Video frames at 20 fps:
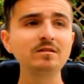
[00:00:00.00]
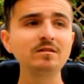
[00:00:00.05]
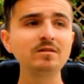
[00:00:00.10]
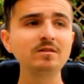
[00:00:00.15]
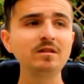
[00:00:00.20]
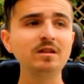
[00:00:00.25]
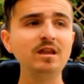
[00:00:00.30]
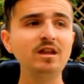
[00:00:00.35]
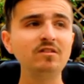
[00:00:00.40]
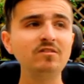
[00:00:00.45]

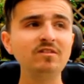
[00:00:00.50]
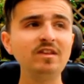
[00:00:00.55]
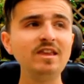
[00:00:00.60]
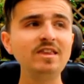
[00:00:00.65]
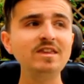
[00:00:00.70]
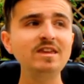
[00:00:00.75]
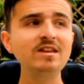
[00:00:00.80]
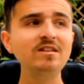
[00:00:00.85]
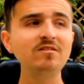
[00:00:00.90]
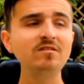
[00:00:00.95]
The last 10
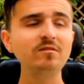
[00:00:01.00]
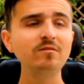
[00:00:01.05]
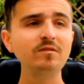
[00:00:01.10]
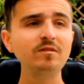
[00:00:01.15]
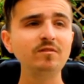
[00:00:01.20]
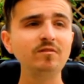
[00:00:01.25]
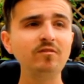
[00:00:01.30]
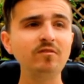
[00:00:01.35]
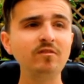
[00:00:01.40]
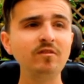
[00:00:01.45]
years of
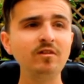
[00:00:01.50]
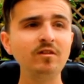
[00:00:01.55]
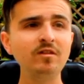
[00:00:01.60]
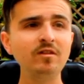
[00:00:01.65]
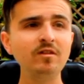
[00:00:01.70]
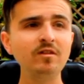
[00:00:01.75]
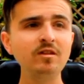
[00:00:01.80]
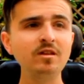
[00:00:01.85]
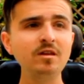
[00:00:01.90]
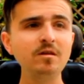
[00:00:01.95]
his
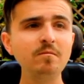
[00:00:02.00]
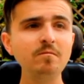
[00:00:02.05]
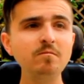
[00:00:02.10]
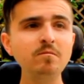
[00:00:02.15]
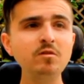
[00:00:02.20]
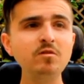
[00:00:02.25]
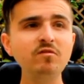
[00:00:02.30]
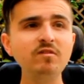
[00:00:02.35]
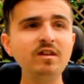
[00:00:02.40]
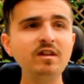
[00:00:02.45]

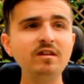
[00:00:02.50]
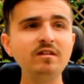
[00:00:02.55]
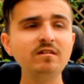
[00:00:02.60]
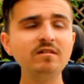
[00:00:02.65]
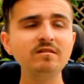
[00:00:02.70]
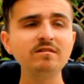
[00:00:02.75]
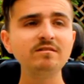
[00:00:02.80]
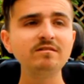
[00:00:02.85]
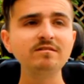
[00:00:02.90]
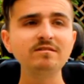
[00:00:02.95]
music,
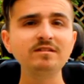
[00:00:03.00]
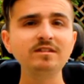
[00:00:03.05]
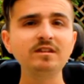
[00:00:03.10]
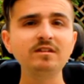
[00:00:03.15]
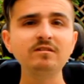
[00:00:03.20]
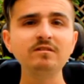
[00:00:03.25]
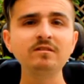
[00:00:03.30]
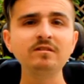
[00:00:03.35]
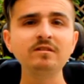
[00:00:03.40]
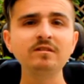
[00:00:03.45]
you know.
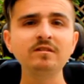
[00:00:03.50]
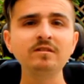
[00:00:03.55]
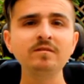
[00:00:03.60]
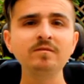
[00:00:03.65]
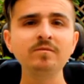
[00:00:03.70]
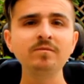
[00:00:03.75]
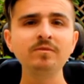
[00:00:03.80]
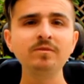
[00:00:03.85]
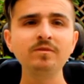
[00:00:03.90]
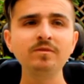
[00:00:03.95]

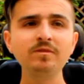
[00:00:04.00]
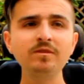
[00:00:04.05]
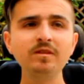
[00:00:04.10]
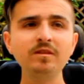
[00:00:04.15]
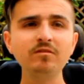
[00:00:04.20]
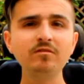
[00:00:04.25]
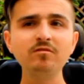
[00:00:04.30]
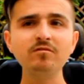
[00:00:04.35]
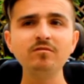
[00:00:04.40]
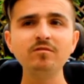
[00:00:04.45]

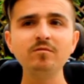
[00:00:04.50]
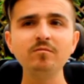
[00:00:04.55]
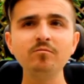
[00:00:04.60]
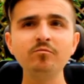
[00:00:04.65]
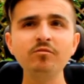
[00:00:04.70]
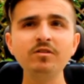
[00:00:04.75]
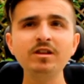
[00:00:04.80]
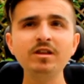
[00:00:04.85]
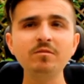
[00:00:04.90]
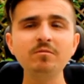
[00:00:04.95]
It's
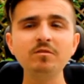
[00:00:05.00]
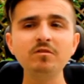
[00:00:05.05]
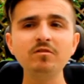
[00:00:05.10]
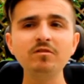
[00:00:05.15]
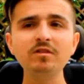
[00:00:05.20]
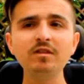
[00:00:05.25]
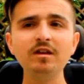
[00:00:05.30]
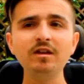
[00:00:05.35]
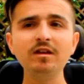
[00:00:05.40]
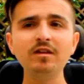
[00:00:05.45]
brilliant music.
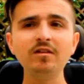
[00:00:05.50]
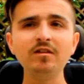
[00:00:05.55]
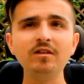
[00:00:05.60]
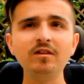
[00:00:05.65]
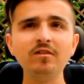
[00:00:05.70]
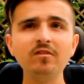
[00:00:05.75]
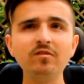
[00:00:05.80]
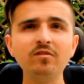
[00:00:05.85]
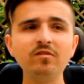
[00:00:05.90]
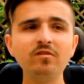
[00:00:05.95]
Like,
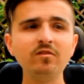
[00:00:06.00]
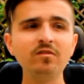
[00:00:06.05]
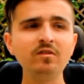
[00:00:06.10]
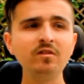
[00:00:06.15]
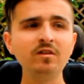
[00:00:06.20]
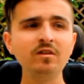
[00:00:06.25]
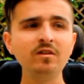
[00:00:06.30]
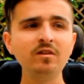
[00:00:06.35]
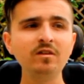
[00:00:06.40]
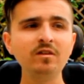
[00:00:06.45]
it's,
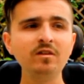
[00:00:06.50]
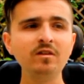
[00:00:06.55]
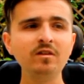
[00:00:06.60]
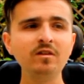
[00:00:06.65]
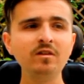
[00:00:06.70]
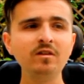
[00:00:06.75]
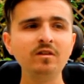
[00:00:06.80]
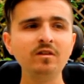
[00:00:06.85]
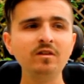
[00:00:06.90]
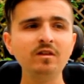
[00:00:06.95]

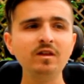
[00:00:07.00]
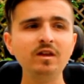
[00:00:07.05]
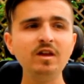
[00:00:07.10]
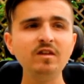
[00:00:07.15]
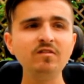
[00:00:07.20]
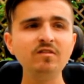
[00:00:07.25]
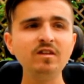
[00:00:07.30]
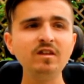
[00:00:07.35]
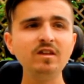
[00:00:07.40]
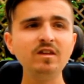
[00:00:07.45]

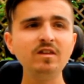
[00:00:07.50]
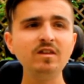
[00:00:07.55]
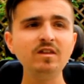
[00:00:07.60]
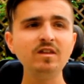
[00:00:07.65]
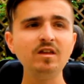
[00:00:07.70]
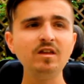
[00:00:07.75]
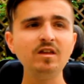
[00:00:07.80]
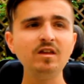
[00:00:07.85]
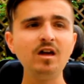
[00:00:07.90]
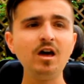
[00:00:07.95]
it's
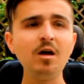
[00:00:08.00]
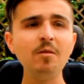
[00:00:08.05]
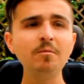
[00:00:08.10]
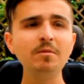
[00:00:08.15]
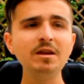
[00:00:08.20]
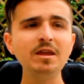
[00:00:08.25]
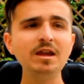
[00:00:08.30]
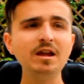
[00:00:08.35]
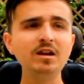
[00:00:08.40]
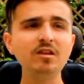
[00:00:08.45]

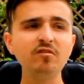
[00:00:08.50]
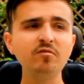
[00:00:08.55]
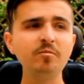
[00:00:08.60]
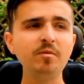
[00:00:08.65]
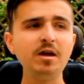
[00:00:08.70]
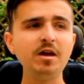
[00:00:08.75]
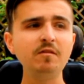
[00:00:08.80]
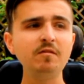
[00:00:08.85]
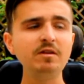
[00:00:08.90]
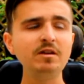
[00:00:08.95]
humbling and
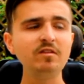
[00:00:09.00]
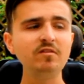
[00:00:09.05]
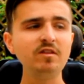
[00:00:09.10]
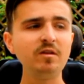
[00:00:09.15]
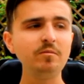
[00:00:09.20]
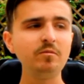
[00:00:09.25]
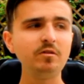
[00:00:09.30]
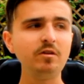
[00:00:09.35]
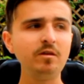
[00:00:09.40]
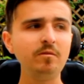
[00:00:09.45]
inspiring at the
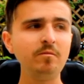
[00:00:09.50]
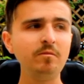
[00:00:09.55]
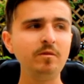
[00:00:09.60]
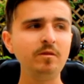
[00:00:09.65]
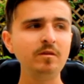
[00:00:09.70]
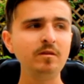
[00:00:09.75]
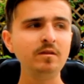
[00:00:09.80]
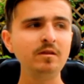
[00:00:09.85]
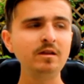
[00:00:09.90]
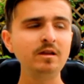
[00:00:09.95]
same time.
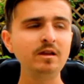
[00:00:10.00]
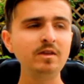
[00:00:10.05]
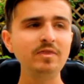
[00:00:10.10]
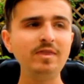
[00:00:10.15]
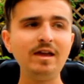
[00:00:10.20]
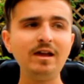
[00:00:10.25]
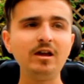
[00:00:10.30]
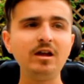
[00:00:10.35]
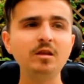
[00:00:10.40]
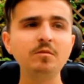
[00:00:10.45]

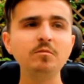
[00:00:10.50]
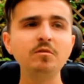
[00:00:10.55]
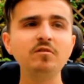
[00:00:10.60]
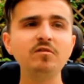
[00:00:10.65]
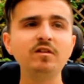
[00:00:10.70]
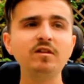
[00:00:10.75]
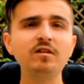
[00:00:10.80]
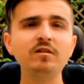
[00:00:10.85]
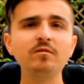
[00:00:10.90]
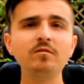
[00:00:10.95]
That kind of
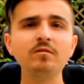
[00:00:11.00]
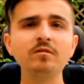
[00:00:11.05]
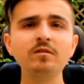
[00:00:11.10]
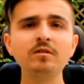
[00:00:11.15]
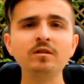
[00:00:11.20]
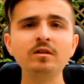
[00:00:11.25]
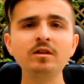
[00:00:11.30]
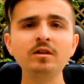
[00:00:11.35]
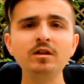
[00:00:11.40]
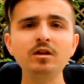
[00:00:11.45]
music.
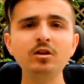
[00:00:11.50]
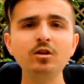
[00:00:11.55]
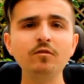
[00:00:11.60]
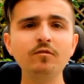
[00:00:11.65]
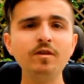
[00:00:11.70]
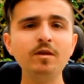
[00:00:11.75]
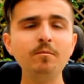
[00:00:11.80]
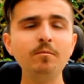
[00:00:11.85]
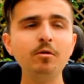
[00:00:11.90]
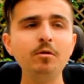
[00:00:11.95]
A lot of
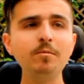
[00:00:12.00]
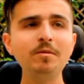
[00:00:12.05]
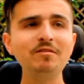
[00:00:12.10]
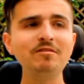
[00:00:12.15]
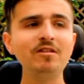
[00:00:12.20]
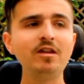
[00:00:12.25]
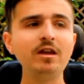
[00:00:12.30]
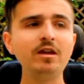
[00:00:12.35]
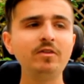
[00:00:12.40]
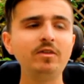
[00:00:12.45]
hip hop is
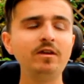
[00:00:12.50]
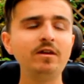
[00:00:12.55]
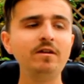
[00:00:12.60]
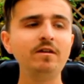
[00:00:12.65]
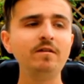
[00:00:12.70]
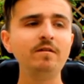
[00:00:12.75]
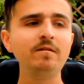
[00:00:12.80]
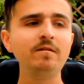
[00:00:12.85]
like that.